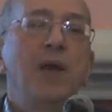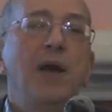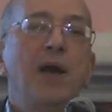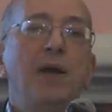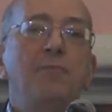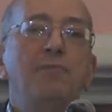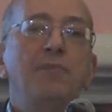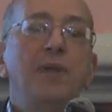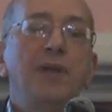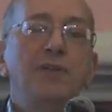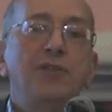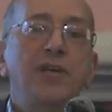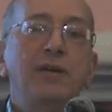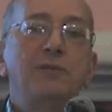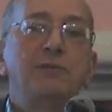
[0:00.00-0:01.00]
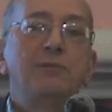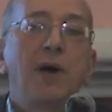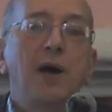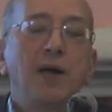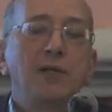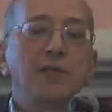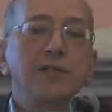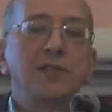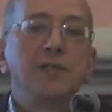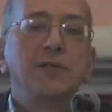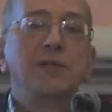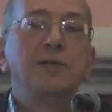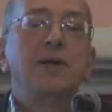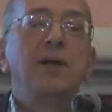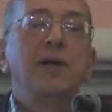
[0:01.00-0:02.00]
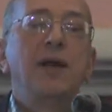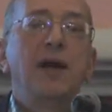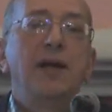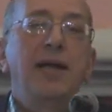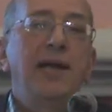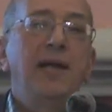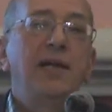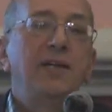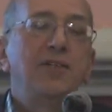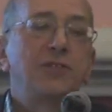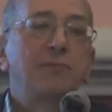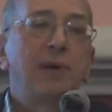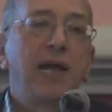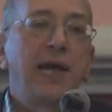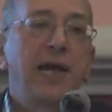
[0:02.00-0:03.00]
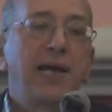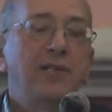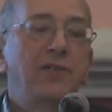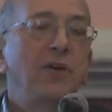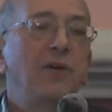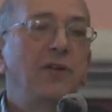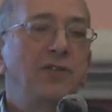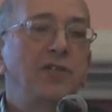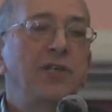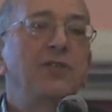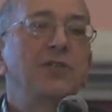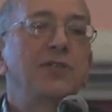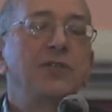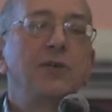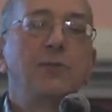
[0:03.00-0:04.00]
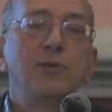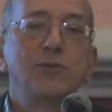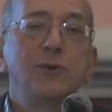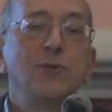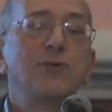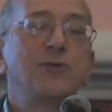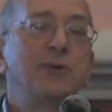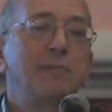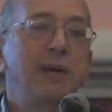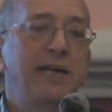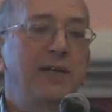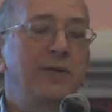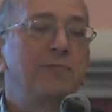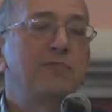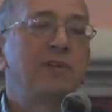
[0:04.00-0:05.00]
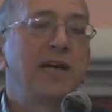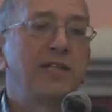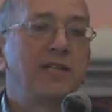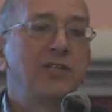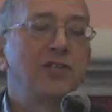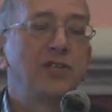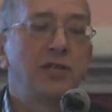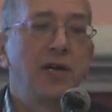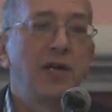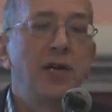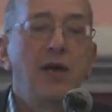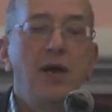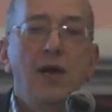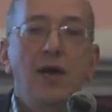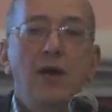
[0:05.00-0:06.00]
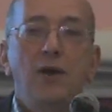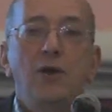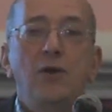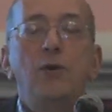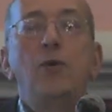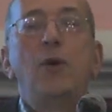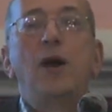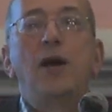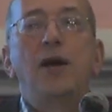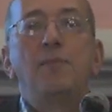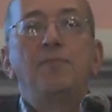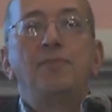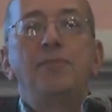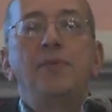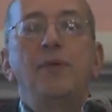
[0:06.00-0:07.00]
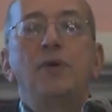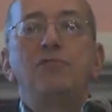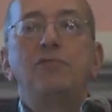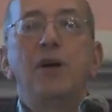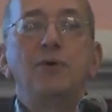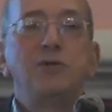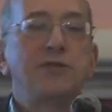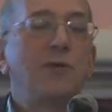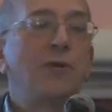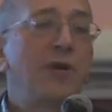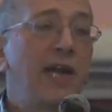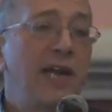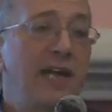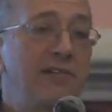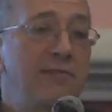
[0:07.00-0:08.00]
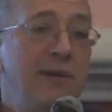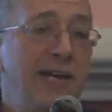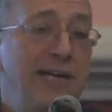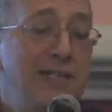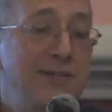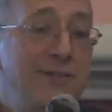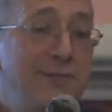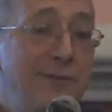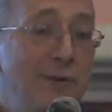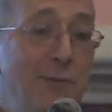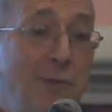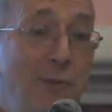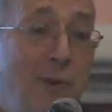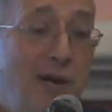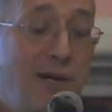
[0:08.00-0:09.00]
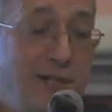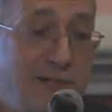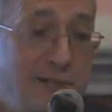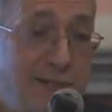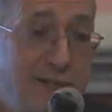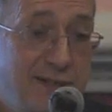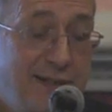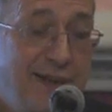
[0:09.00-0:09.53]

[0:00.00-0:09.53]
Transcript: um, James Parkinson, an English paleontologist who was also a medical practitioner who, um, who wrote Organic Remains of a Former World.